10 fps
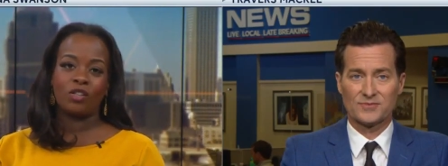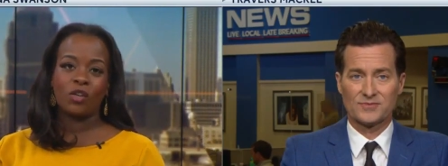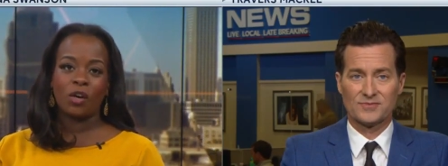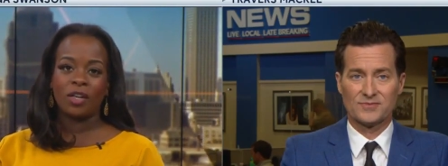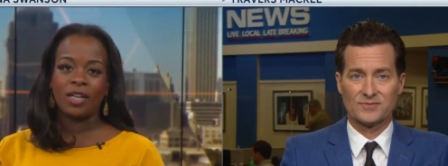
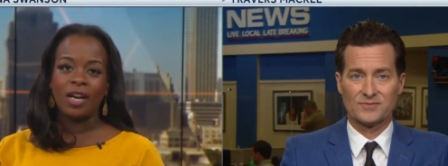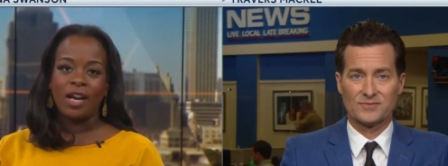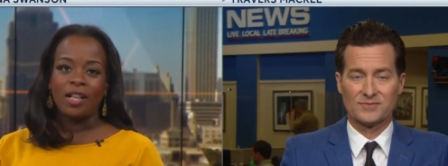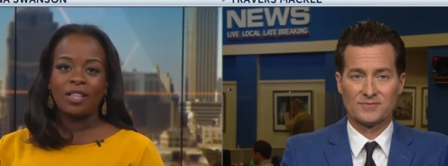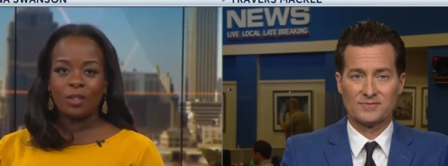Speaker 1: started
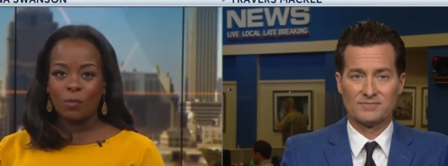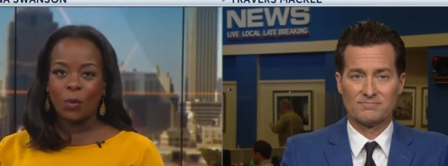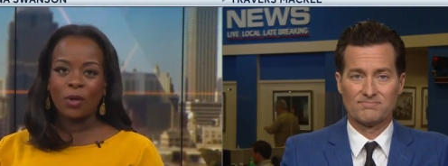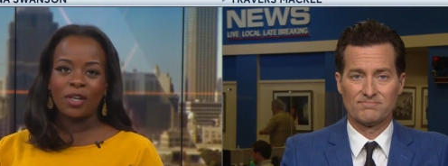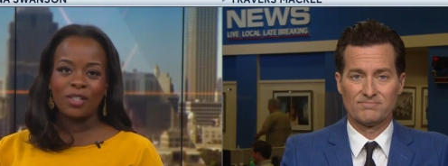this
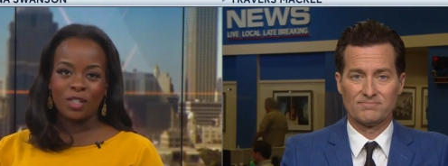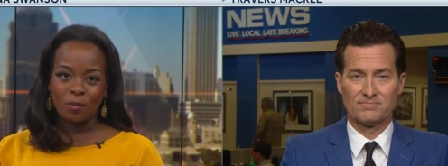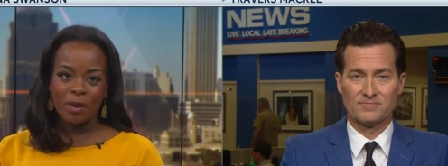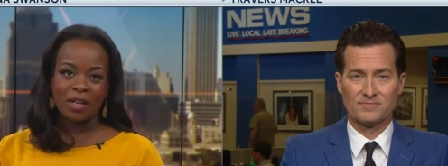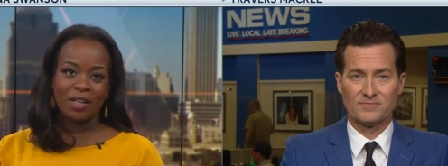morning, just
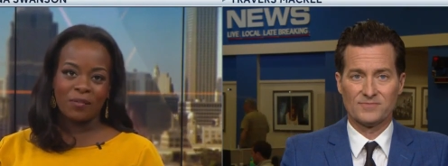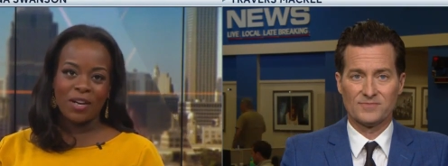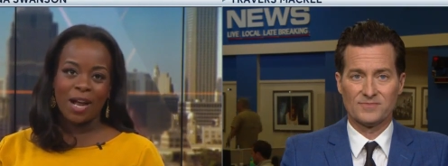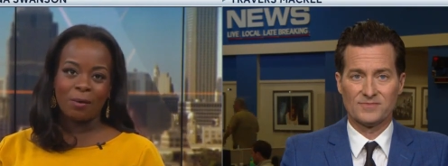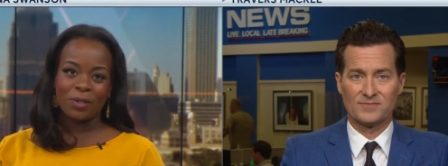about 11
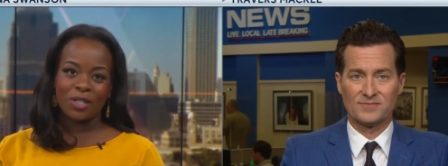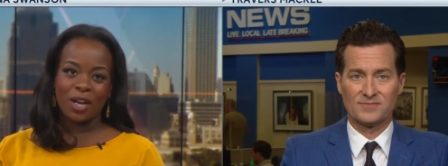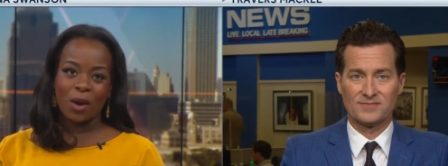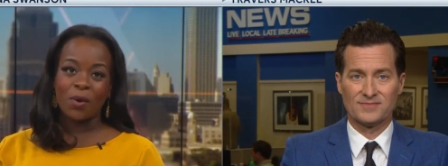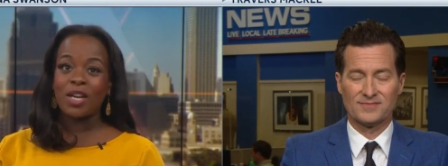hours
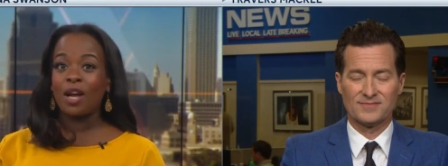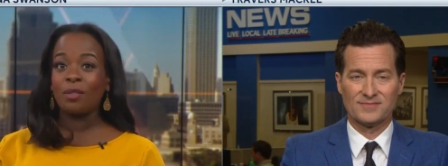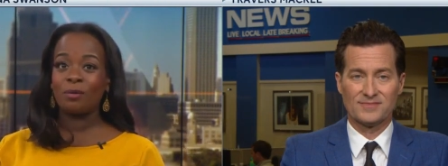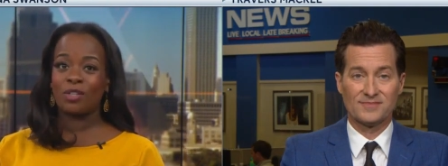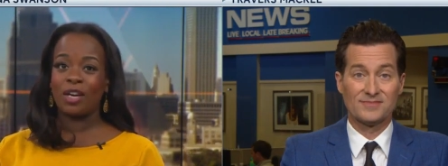ago.
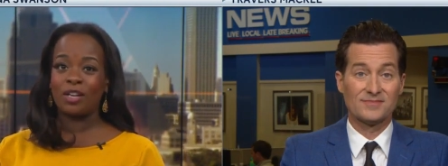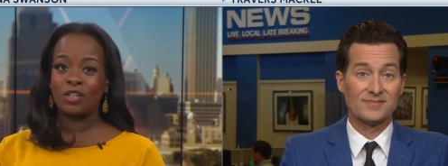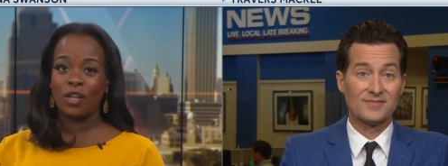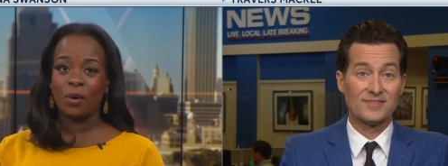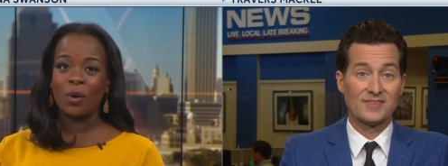Another change,
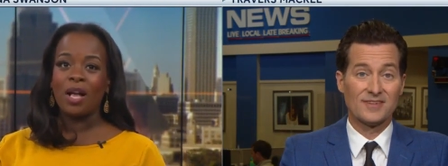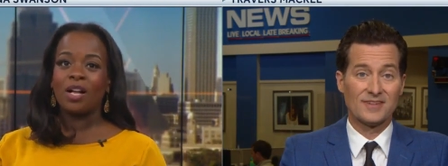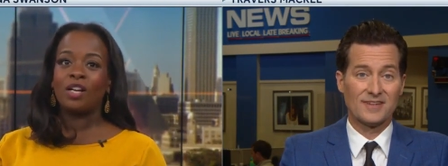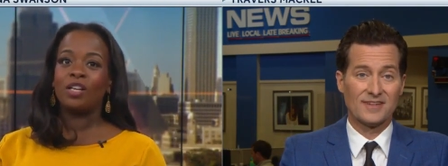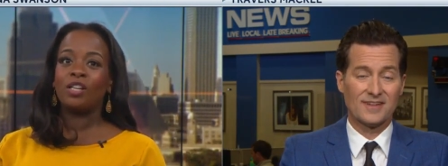though,
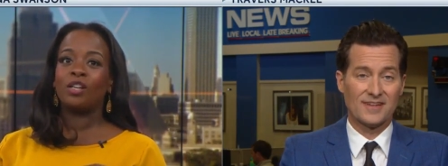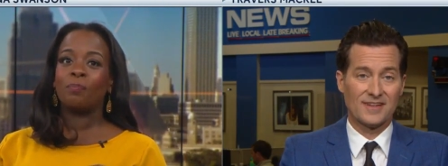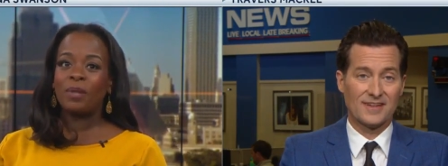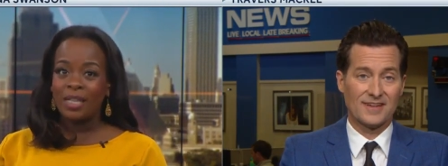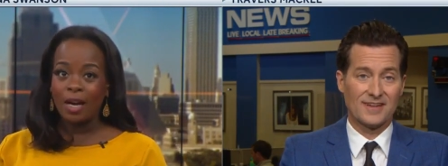could
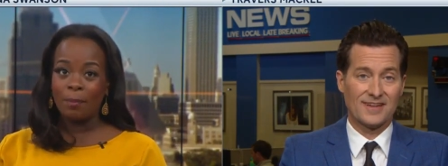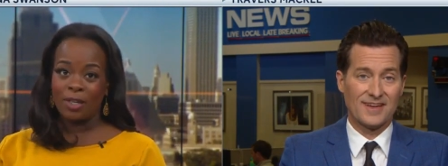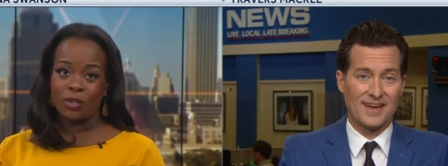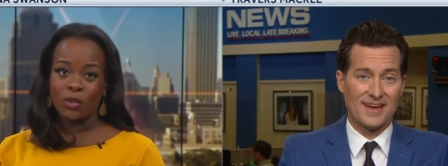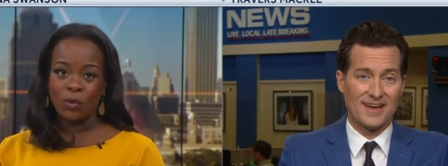be
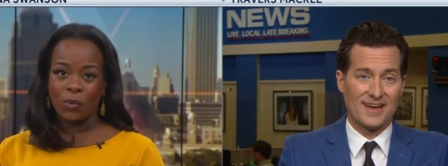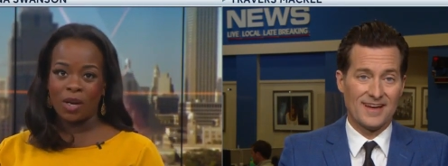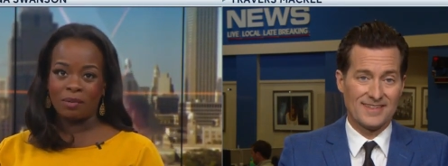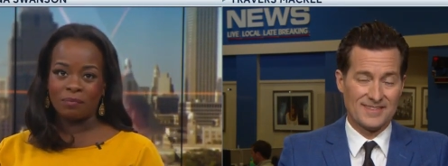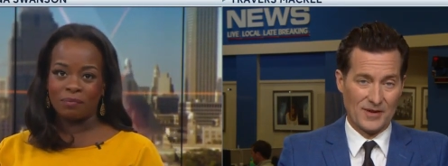coming soon.
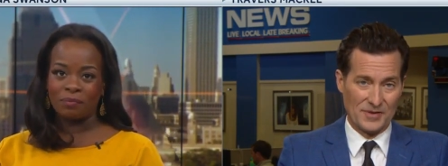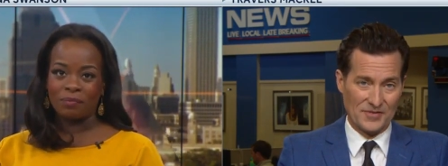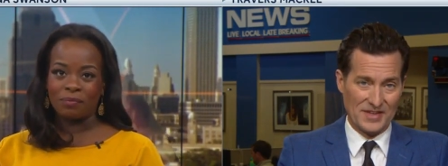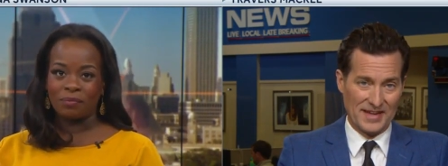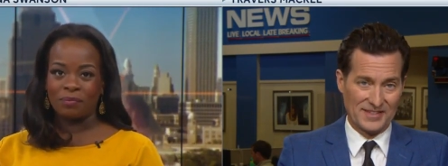
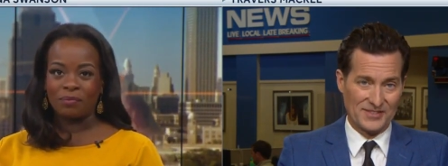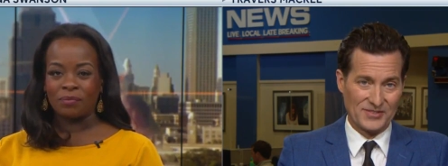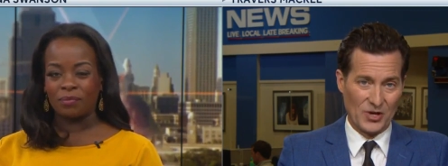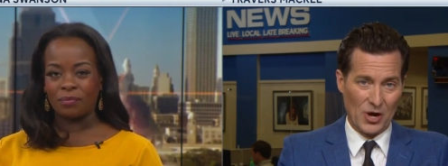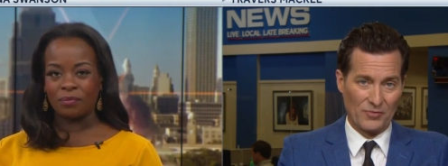
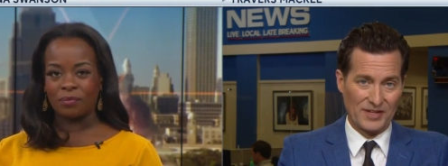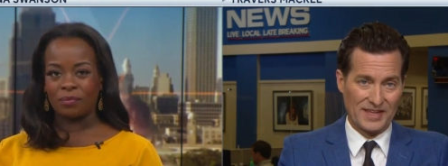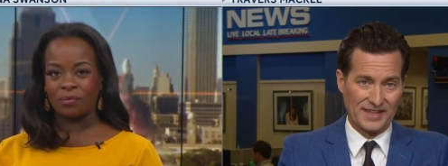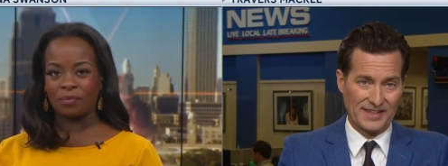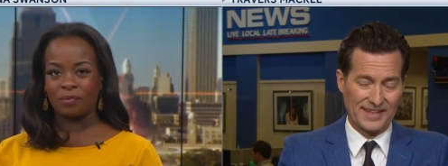
Speaker 2: WDSU's Aubrey
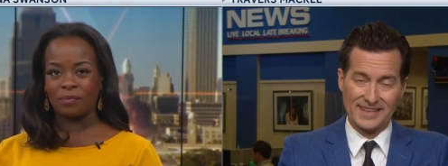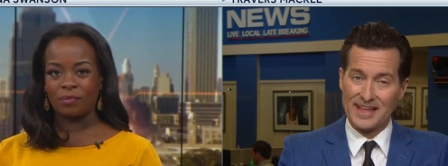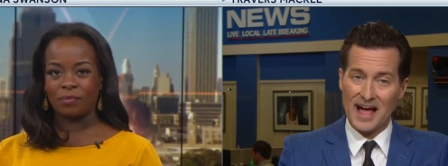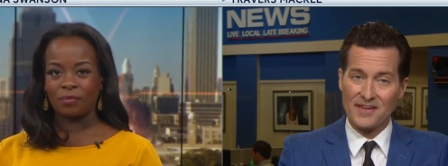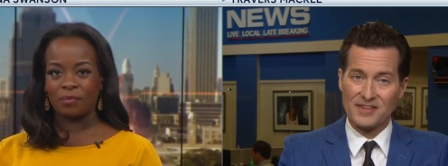Killian
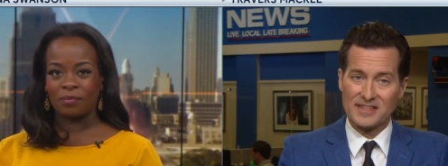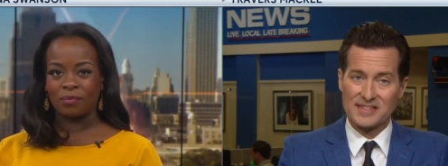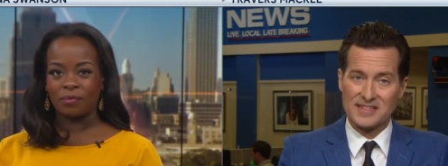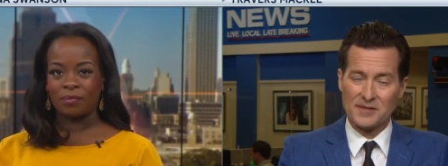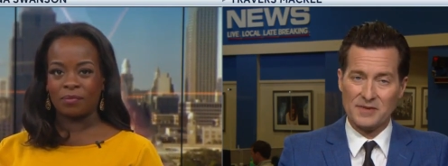live in the
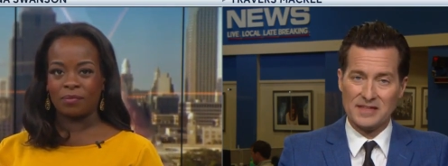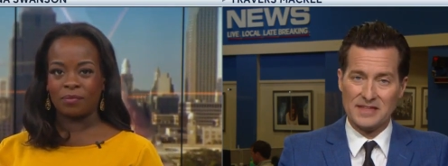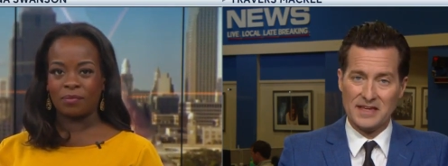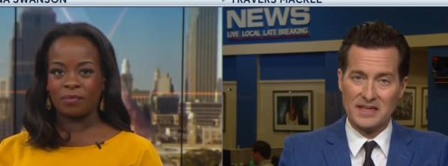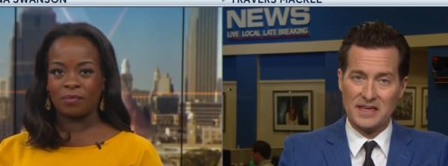
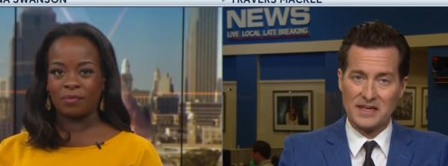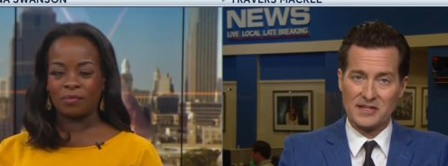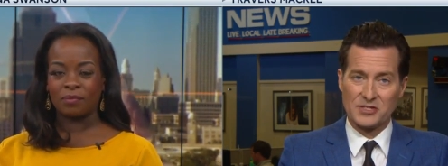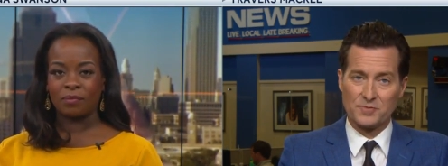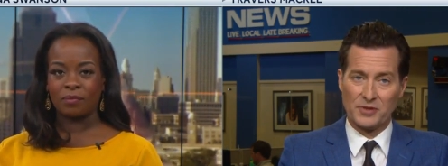CBD. He
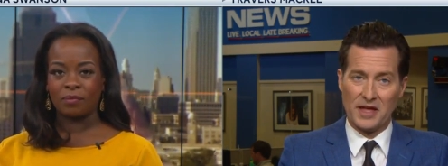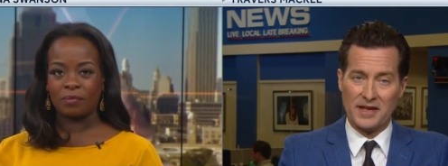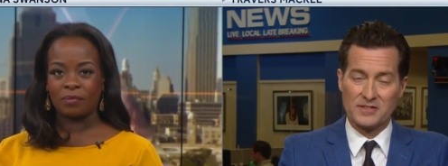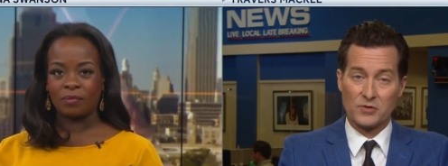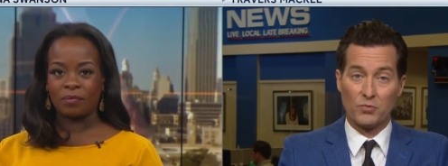
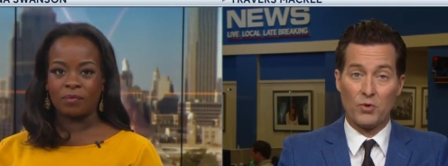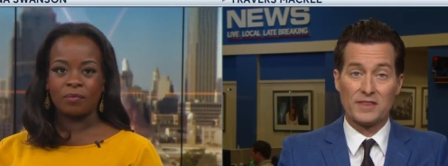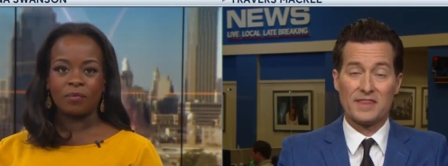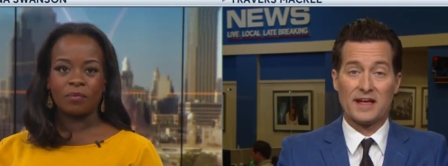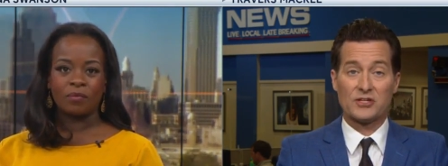explains
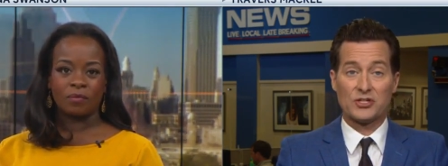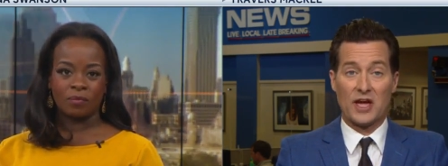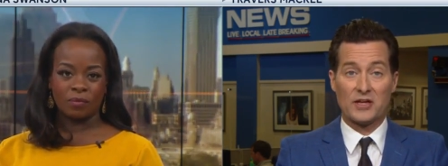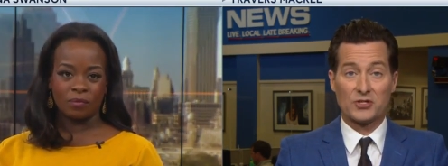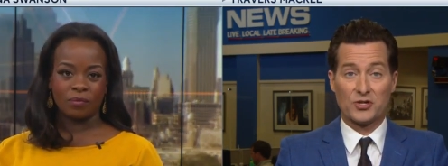what that
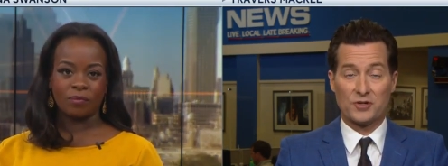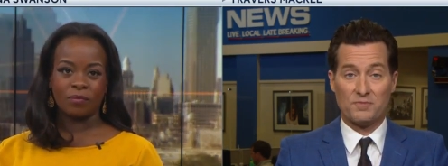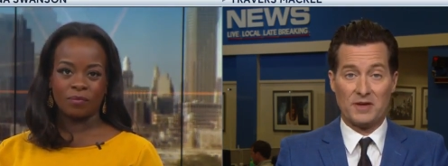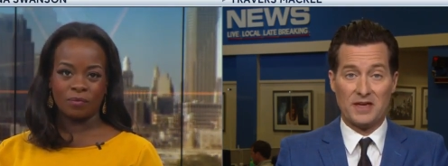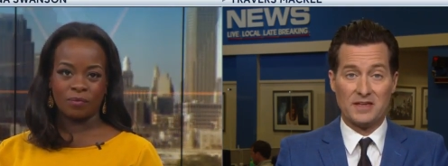change could
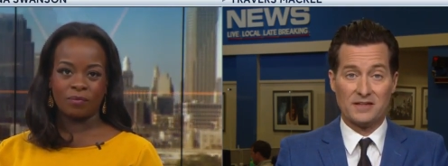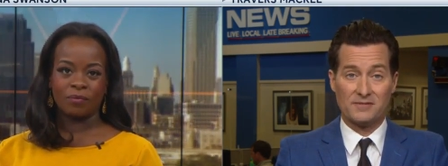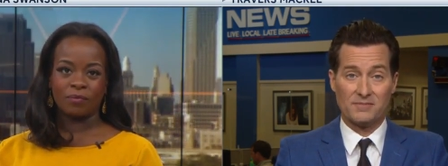be